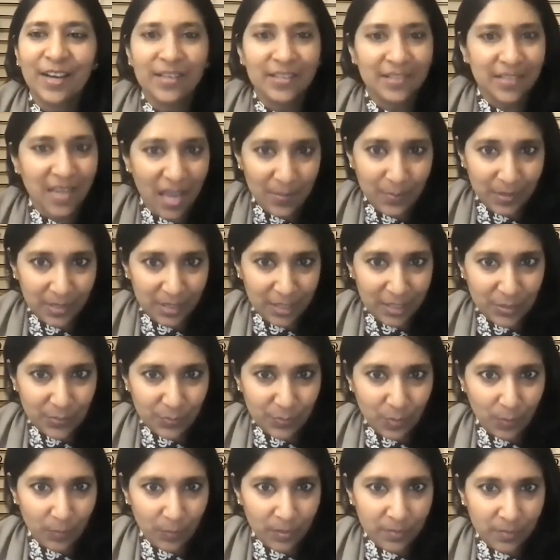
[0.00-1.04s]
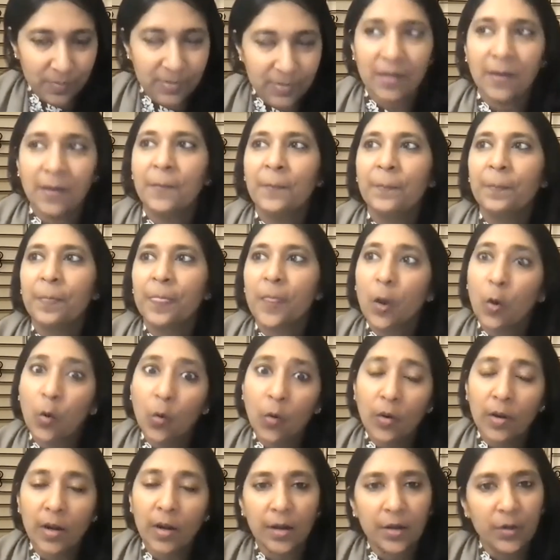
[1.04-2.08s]
diabetes problems
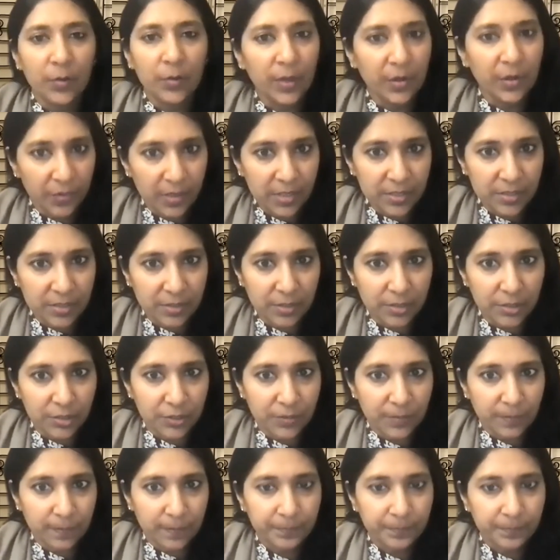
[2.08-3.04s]
or are doing research.